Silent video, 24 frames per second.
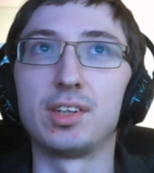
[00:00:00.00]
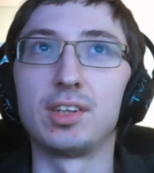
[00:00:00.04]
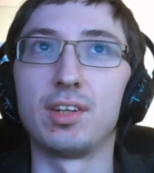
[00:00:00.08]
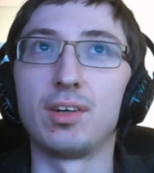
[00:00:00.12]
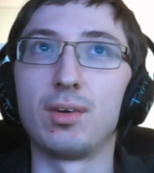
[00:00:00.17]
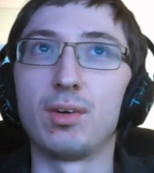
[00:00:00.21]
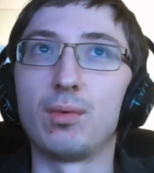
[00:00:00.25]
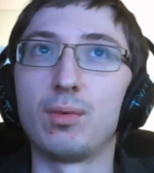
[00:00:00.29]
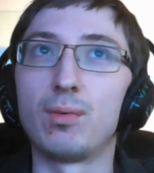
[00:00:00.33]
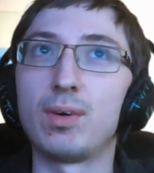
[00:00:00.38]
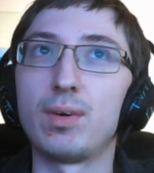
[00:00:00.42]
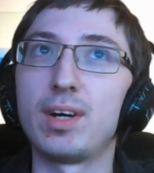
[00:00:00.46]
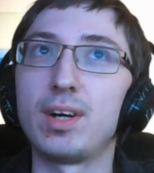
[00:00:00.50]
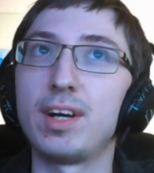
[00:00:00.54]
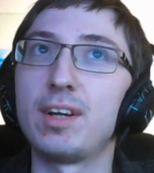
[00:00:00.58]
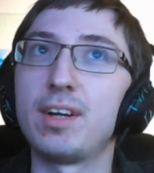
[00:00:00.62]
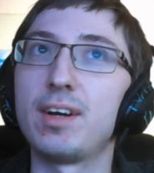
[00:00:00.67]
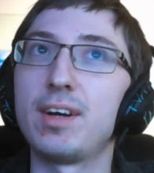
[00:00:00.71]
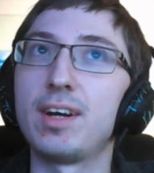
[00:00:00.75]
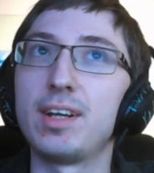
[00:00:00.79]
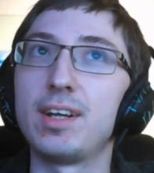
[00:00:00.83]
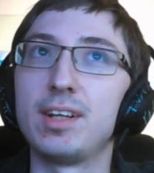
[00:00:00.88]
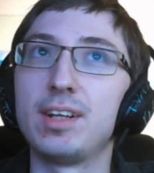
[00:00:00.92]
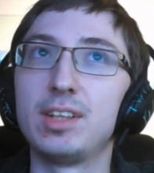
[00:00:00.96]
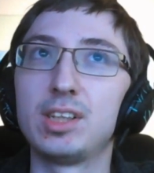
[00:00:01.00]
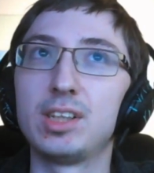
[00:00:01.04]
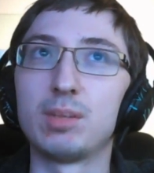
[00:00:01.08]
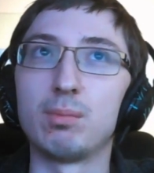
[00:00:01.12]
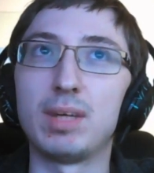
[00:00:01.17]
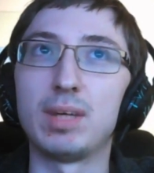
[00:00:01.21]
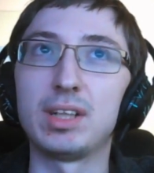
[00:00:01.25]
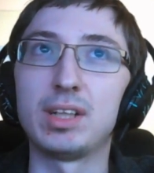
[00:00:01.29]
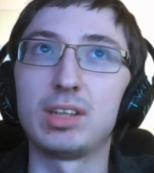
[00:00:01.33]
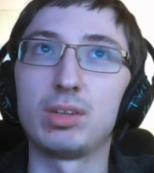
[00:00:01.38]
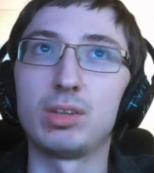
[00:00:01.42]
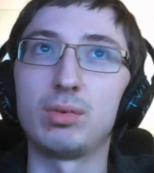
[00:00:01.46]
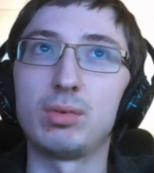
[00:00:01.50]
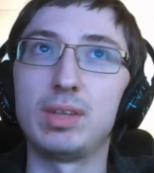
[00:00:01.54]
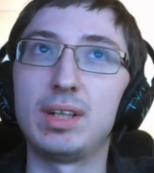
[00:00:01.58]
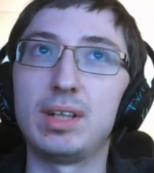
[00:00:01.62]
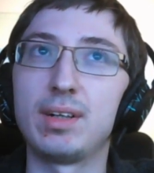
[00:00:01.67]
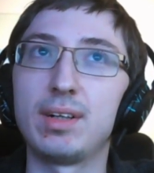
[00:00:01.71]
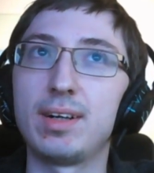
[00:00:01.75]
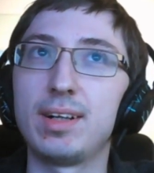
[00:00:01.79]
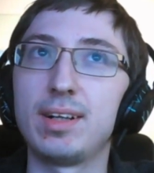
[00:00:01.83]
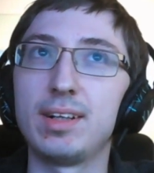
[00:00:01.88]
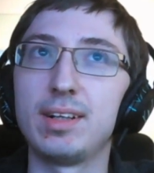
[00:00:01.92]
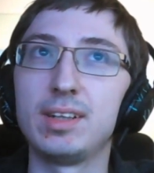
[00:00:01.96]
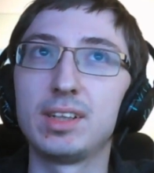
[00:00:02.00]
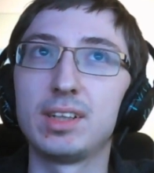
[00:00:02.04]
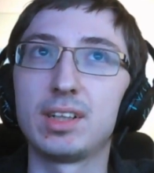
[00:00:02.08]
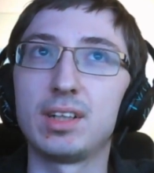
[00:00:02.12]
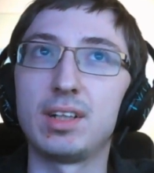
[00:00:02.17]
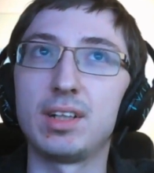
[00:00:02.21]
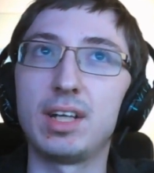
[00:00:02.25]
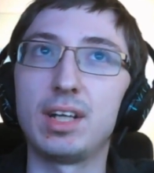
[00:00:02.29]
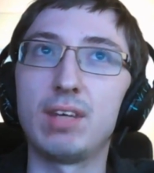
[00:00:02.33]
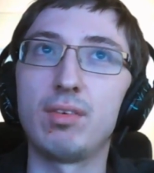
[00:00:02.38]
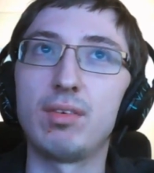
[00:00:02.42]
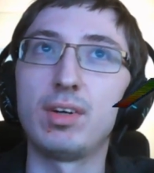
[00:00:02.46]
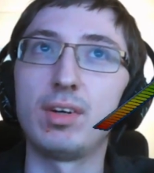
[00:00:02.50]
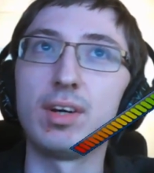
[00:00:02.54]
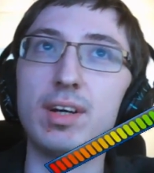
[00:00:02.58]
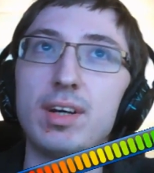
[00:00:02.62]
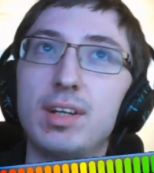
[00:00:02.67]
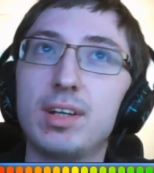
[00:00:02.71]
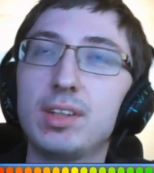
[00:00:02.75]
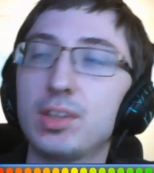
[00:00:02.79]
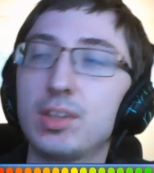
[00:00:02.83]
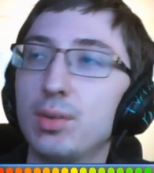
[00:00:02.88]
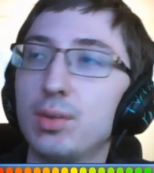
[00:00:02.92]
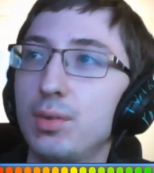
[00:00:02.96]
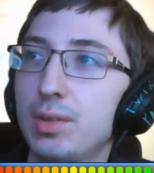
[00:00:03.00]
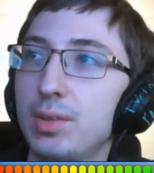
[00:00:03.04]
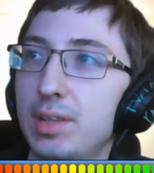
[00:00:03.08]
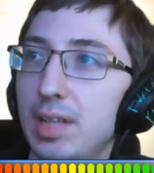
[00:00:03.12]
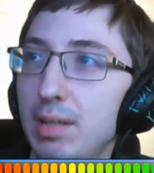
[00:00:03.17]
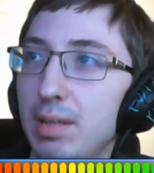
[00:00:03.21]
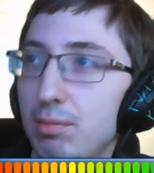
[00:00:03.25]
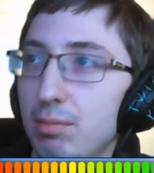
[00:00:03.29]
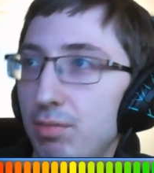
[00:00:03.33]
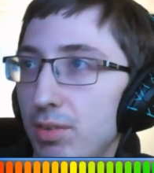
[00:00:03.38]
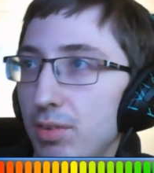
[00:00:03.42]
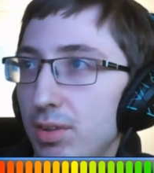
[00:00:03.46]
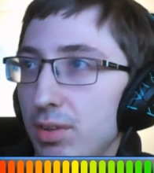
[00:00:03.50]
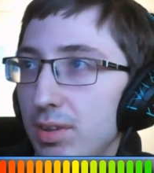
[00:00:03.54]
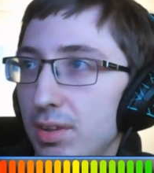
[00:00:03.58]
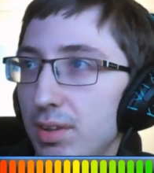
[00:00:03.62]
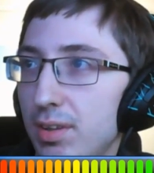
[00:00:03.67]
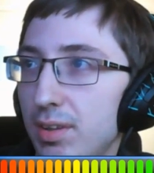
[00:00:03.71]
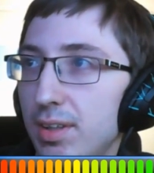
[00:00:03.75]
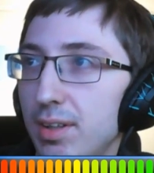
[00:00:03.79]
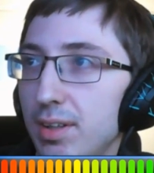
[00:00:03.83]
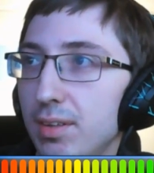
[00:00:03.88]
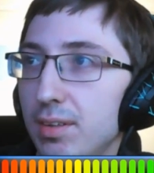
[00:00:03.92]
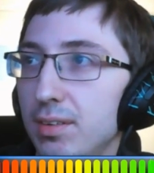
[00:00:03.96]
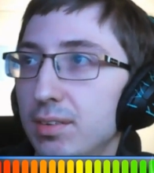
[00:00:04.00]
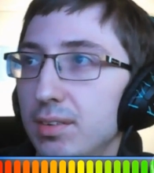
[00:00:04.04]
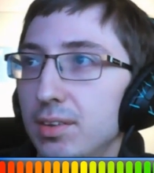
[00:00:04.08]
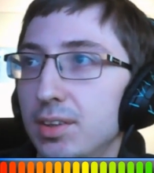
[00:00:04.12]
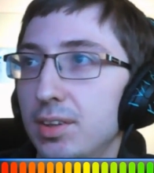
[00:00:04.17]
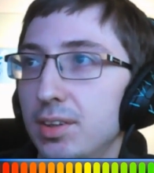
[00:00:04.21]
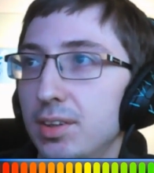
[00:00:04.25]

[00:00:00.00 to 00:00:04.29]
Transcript: The Hawaiian Islands, Mascarene Islands, Canary Islands, or Cape Verde Islands?